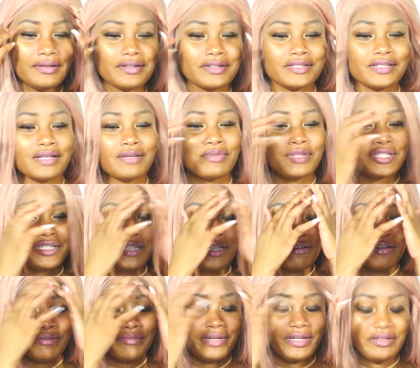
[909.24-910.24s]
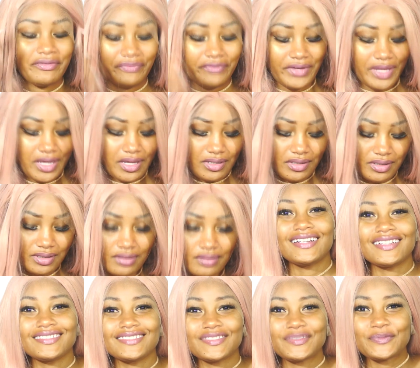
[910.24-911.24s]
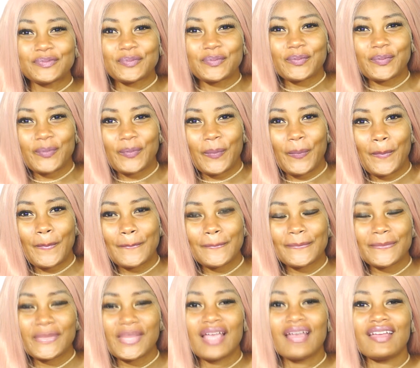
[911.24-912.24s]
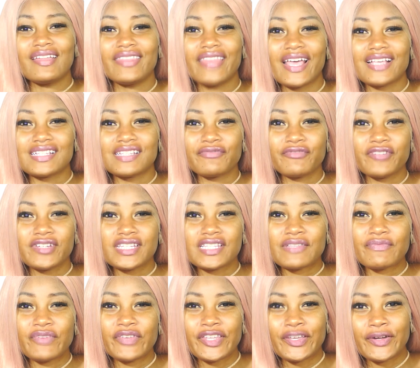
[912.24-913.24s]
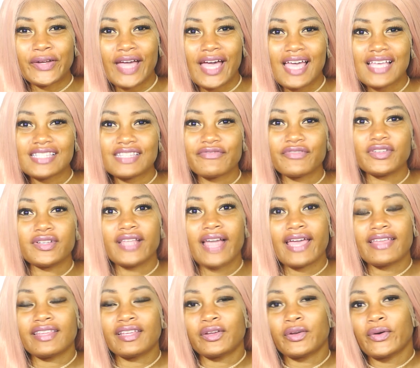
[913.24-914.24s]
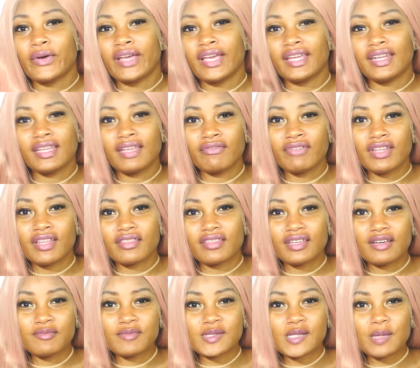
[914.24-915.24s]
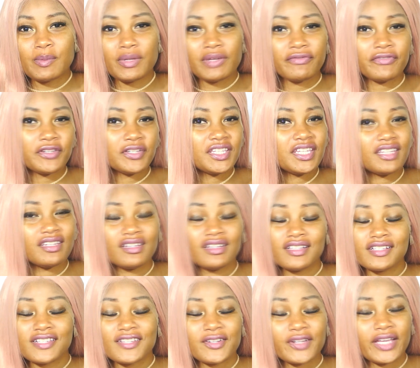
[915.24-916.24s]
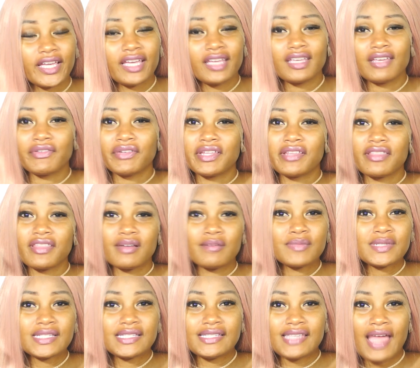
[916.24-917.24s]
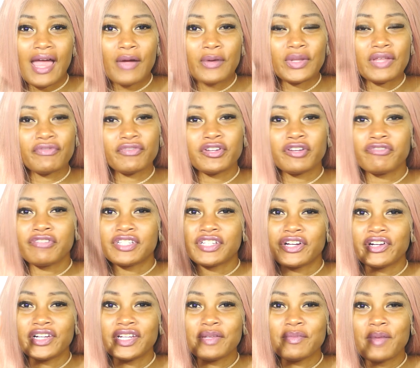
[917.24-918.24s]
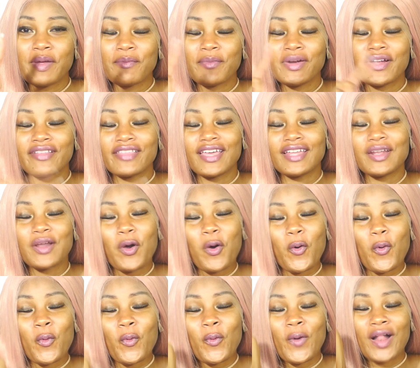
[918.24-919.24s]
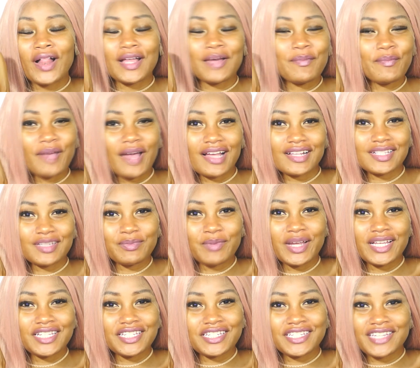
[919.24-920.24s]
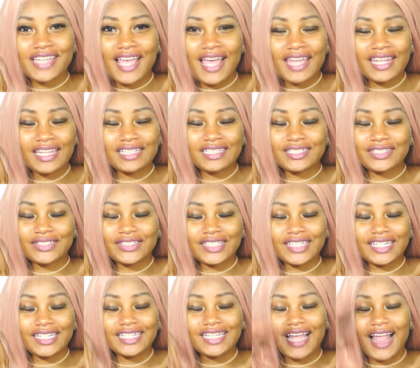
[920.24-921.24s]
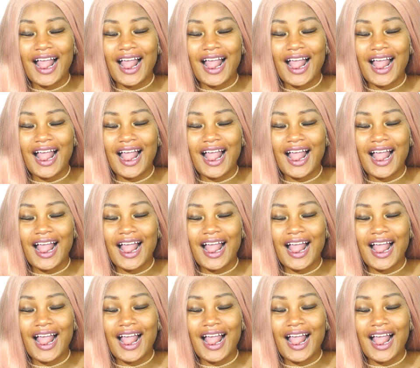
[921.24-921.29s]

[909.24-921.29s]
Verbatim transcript: there's so much hair in my face that's it for this video guys if you liked then go ahead and give it a thumbs up if you didn't it's okay give it a thumbs down if you're a returning member then welcome back to my channel goody